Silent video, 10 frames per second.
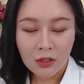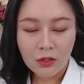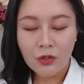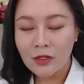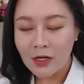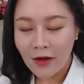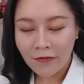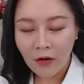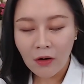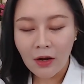You
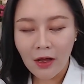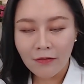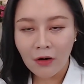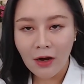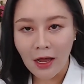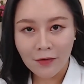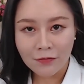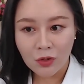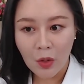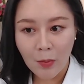never ever
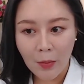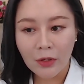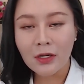have to remember